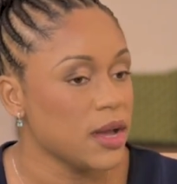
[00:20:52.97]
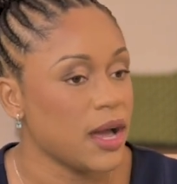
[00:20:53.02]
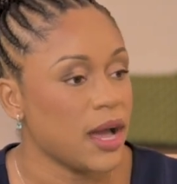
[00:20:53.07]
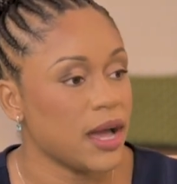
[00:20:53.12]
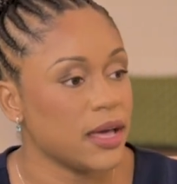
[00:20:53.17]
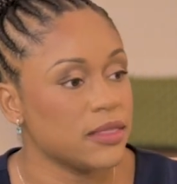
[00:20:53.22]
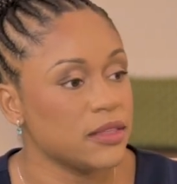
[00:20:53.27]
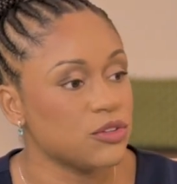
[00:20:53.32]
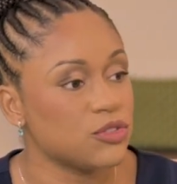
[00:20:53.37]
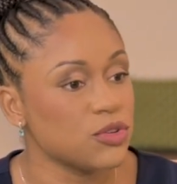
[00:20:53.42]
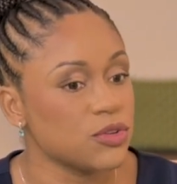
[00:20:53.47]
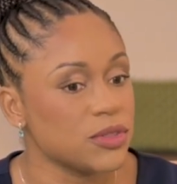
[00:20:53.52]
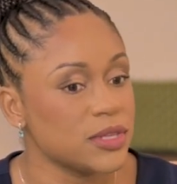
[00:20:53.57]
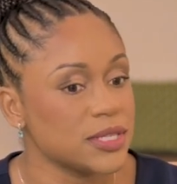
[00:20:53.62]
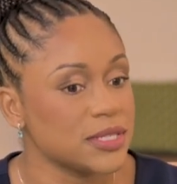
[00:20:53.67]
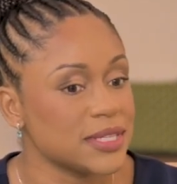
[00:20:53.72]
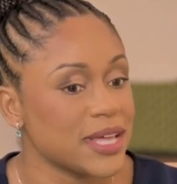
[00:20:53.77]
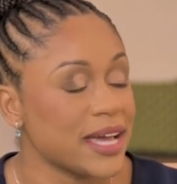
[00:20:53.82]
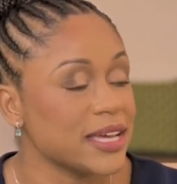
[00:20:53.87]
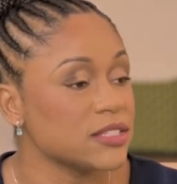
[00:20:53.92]
And the truth
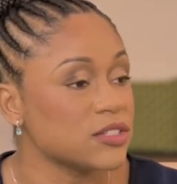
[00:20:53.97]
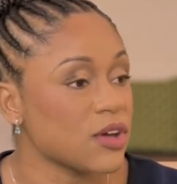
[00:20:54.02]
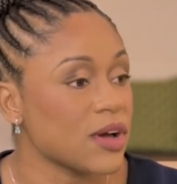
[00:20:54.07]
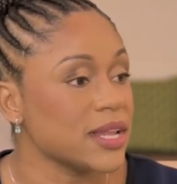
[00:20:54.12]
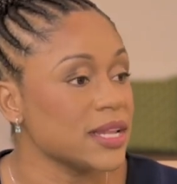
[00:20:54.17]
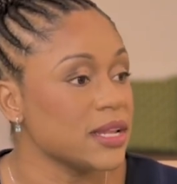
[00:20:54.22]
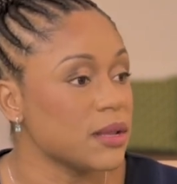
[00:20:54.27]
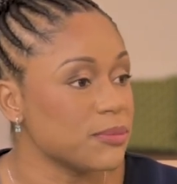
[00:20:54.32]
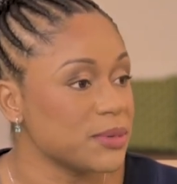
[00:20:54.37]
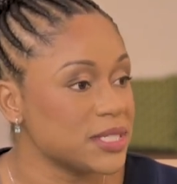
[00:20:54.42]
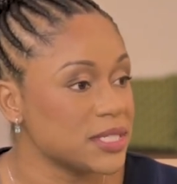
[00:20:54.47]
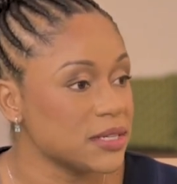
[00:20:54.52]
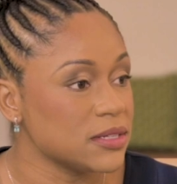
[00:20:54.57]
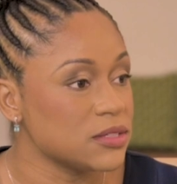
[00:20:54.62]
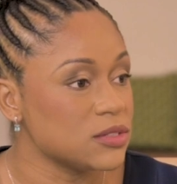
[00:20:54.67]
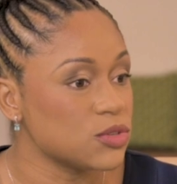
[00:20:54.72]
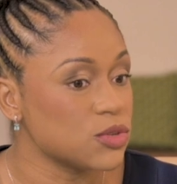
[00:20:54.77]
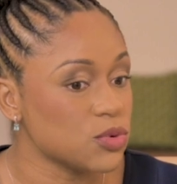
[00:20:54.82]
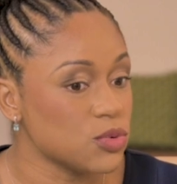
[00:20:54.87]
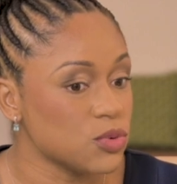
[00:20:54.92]
is that it's not
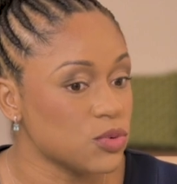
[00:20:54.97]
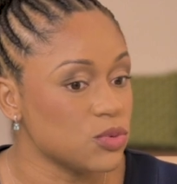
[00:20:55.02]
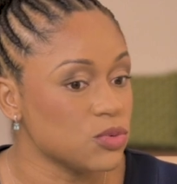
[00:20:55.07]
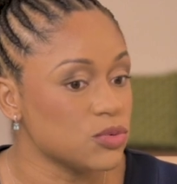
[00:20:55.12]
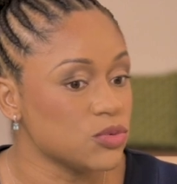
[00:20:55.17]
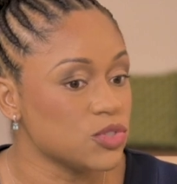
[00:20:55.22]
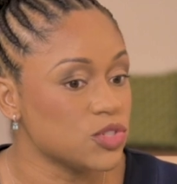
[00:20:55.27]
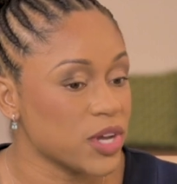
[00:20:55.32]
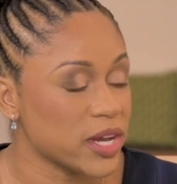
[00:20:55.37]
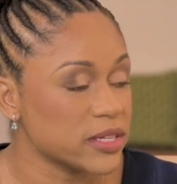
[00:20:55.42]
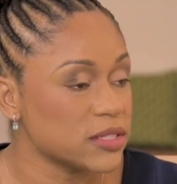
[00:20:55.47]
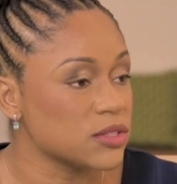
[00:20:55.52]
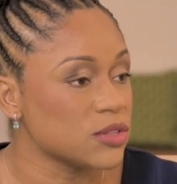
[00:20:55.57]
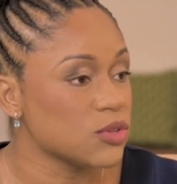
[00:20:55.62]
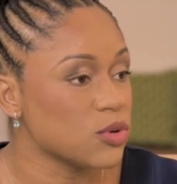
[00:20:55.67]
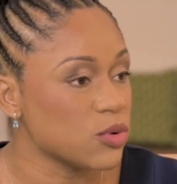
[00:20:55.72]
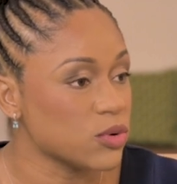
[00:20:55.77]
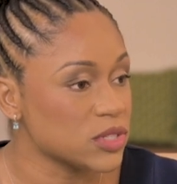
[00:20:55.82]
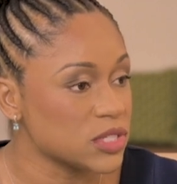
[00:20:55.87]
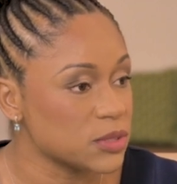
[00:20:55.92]
limited to just
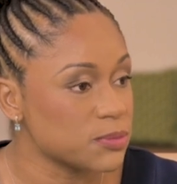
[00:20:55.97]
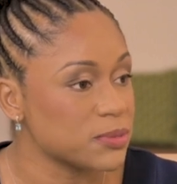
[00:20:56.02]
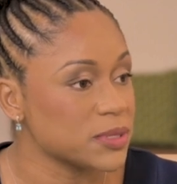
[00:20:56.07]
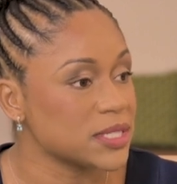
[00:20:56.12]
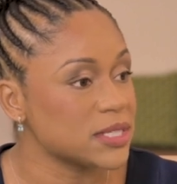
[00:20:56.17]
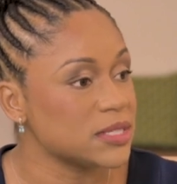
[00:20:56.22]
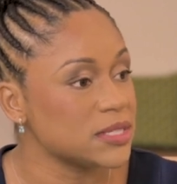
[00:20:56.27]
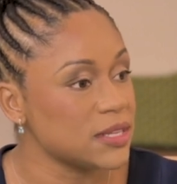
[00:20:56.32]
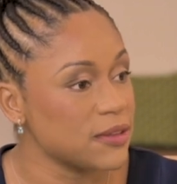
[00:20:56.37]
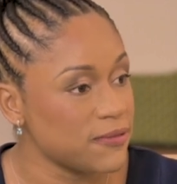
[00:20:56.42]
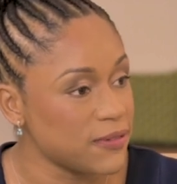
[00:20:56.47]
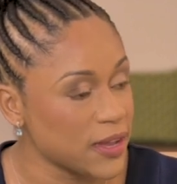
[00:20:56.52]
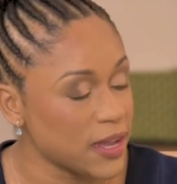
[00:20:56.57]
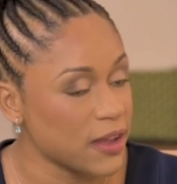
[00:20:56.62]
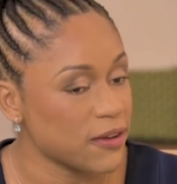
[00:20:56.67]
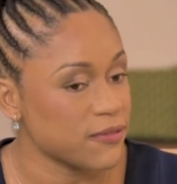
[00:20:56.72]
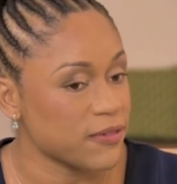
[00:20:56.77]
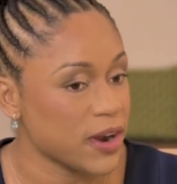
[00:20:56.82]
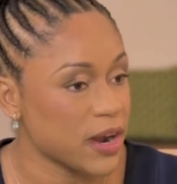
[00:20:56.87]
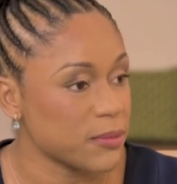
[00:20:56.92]
those specific
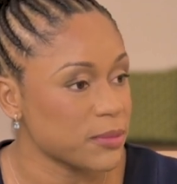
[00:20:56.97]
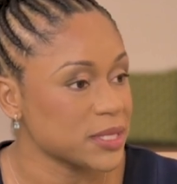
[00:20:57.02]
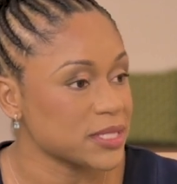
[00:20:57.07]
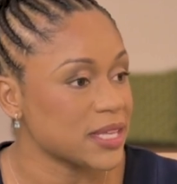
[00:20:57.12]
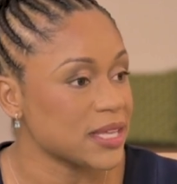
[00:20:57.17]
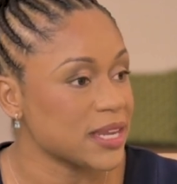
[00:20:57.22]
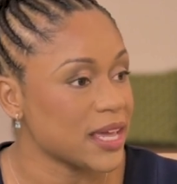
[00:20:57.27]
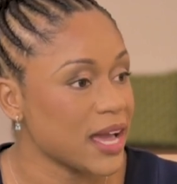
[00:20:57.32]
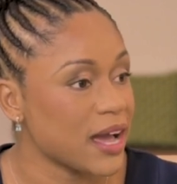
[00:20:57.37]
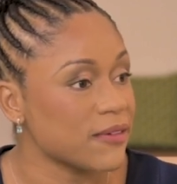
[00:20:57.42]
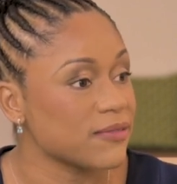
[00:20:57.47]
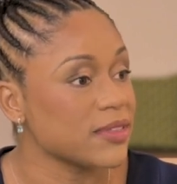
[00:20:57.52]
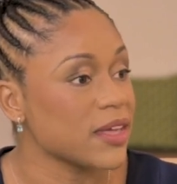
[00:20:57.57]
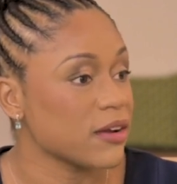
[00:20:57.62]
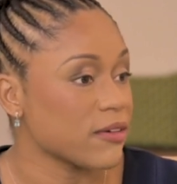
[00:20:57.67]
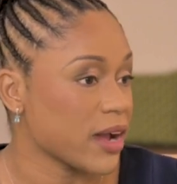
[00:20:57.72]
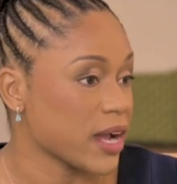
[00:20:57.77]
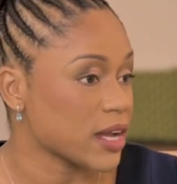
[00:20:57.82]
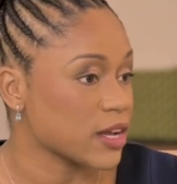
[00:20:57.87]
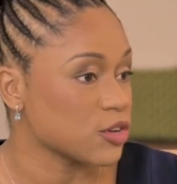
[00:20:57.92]
environments that they have
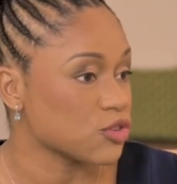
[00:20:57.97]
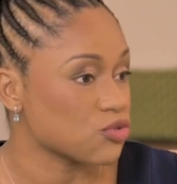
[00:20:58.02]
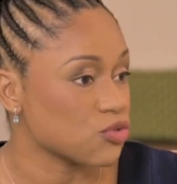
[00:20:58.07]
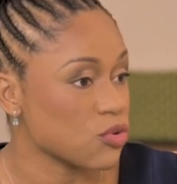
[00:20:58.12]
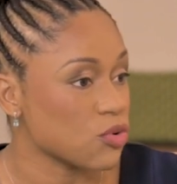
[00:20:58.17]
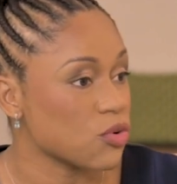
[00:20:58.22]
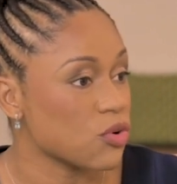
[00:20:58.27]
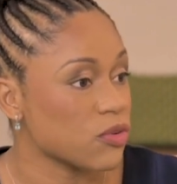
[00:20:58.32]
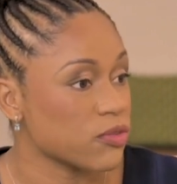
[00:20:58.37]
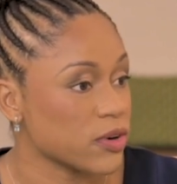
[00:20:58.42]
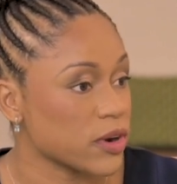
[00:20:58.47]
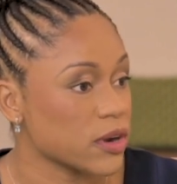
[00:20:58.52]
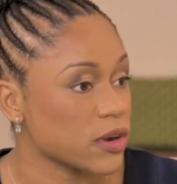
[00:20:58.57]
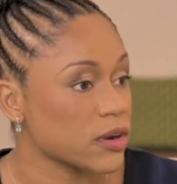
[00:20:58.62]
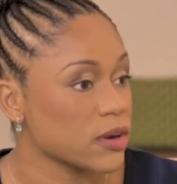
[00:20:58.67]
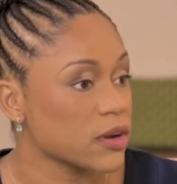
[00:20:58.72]
direct control over,